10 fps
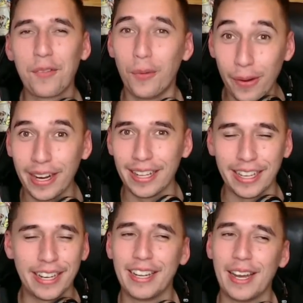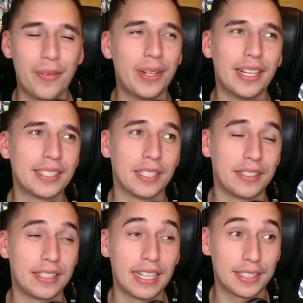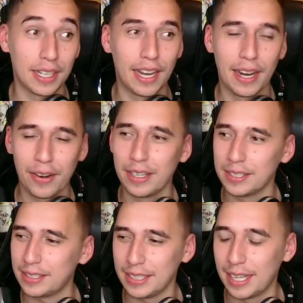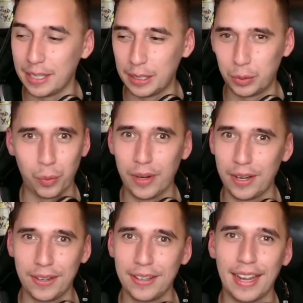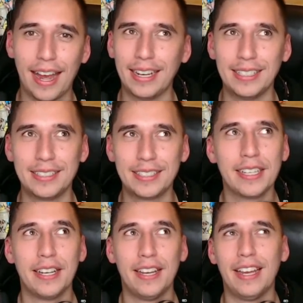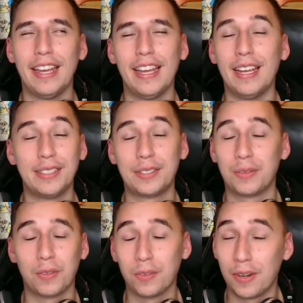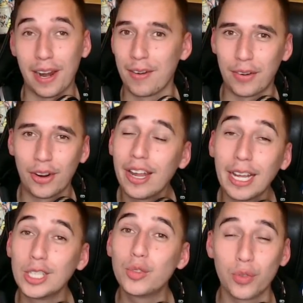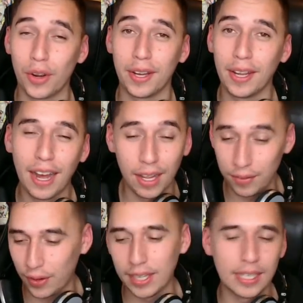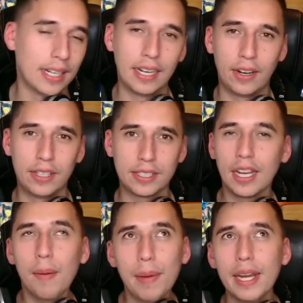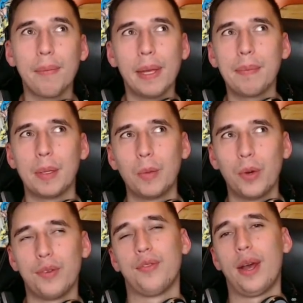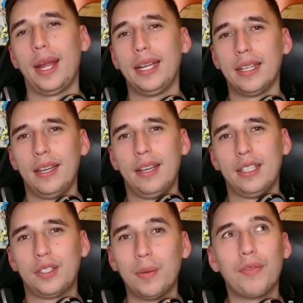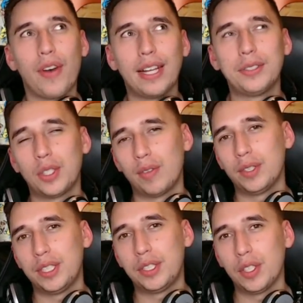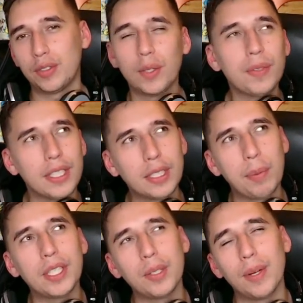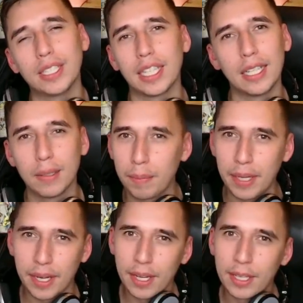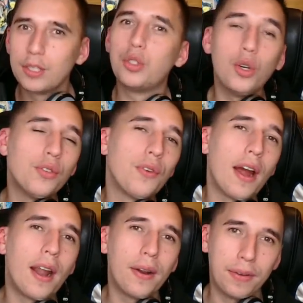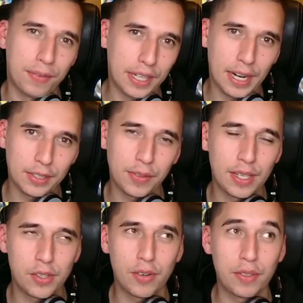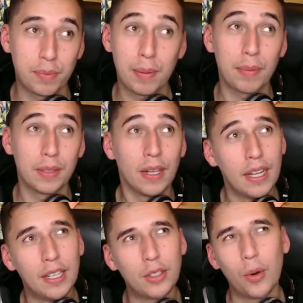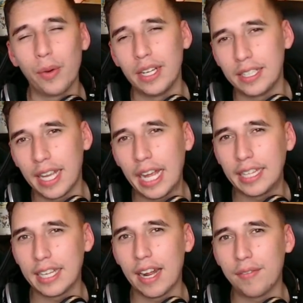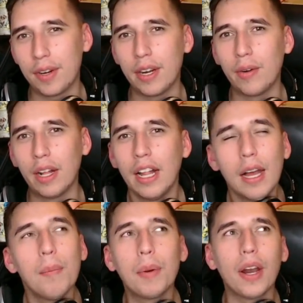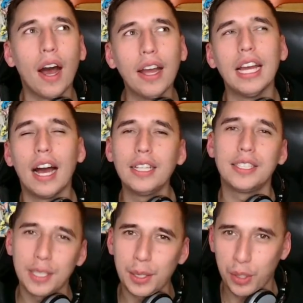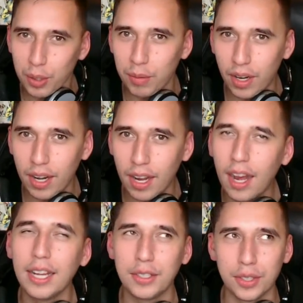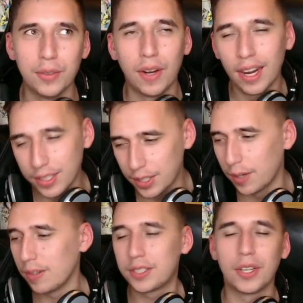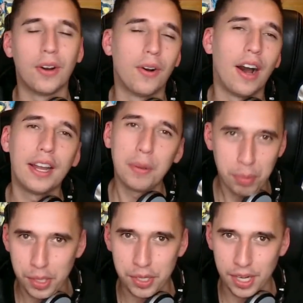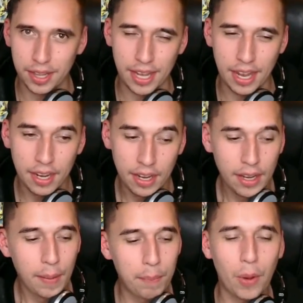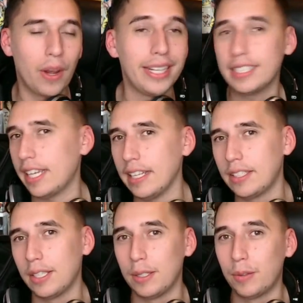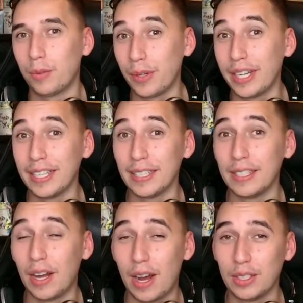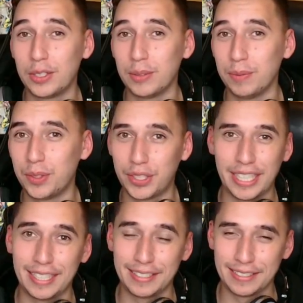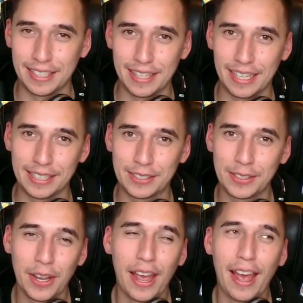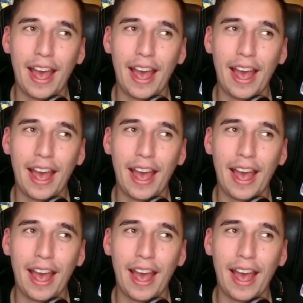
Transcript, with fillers: I mean, that's hilarious, and it's weird, and it's whatever. It's funny. I find it hilarious. Not many people would find some fan servicey stuff, especially when it's a little bit too far in regards to fan service. People don't really take to that very well, but I see the humor in it. I do. So I appreciate that. But let's get to the real awesome scenes in this.